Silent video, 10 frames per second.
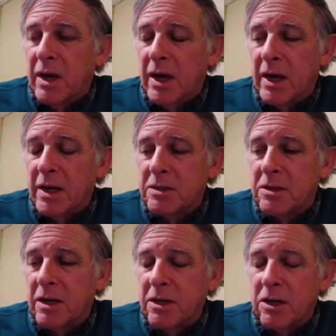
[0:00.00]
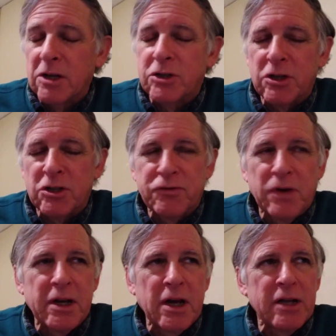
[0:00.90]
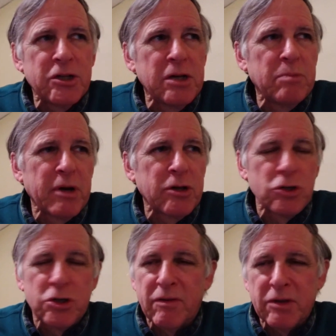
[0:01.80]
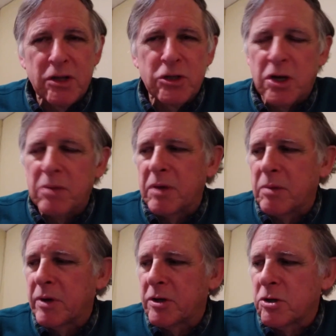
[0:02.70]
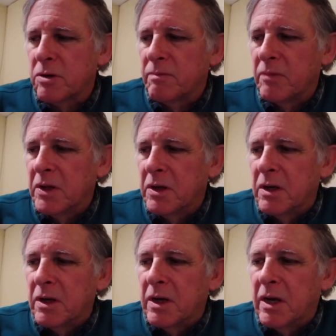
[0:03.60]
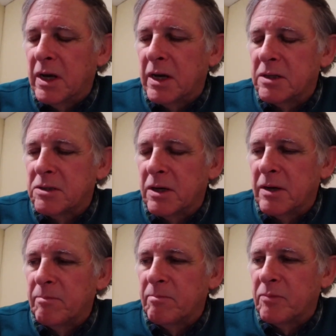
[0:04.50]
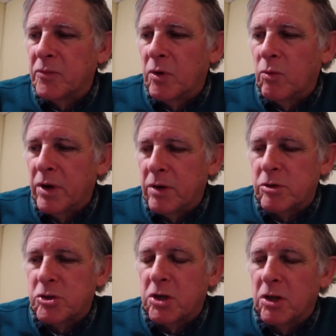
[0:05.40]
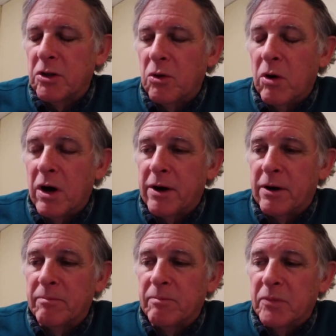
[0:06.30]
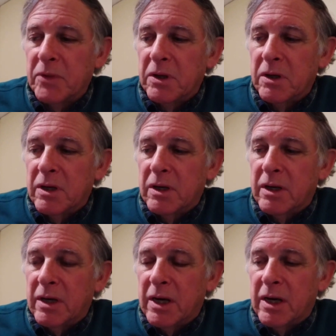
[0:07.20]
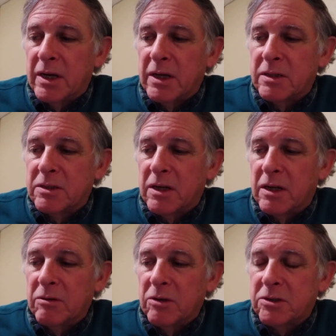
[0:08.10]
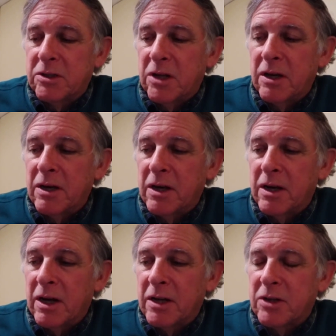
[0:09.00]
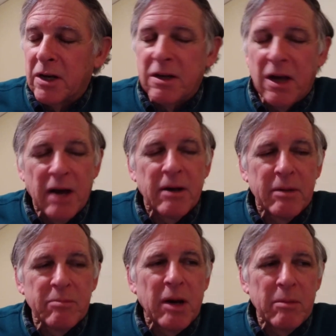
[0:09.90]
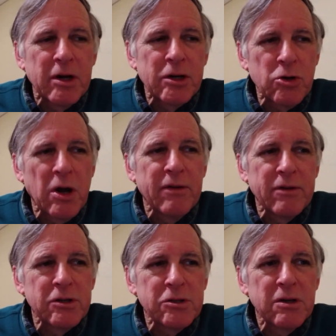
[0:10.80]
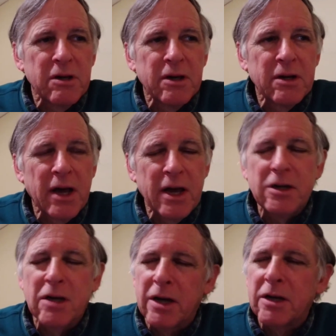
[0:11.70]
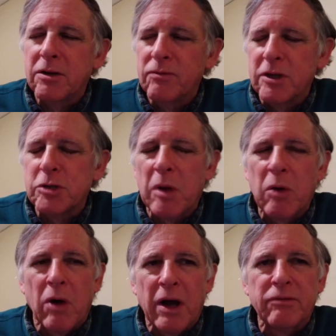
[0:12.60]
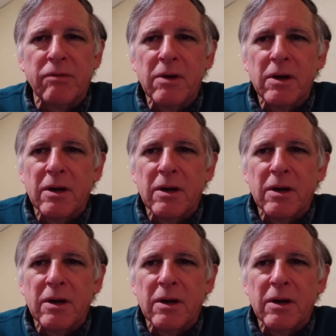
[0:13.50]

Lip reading: And it's funny. I'd seen pictures of it that sent me a picture, and when it was still in the water. And I looked at it and I thought, yeah, I'm going to try this. And I had to kind of convince my wife